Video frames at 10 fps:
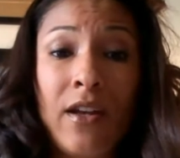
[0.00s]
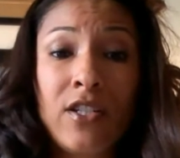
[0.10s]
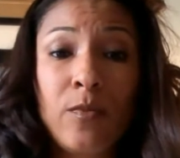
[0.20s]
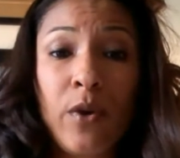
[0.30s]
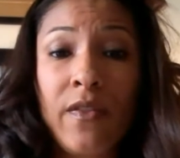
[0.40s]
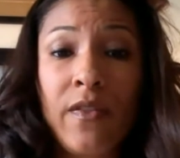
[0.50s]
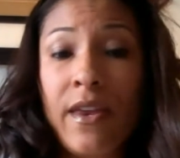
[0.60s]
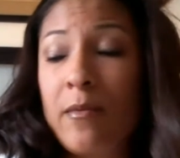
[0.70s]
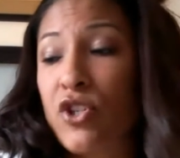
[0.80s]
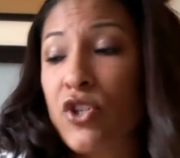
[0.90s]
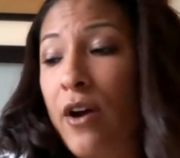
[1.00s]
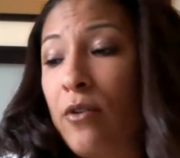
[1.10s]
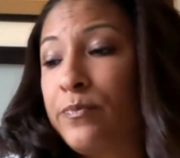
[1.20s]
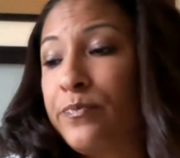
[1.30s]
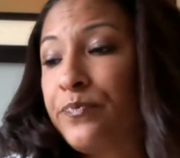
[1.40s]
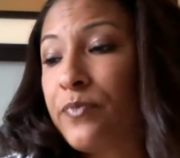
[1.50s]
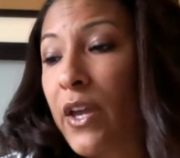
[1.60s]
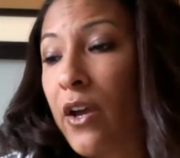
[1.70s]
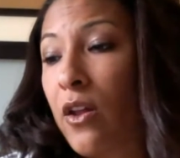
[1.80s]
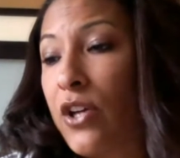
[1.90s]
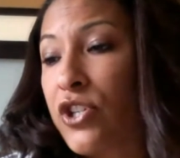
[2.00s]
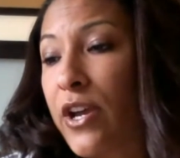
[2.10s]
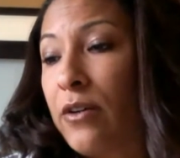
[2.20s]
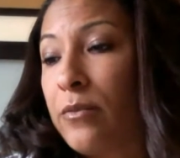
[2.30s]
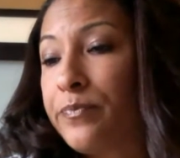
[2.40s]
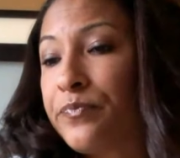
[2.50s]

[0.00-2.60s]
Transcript: I just printed that image out, that collage out.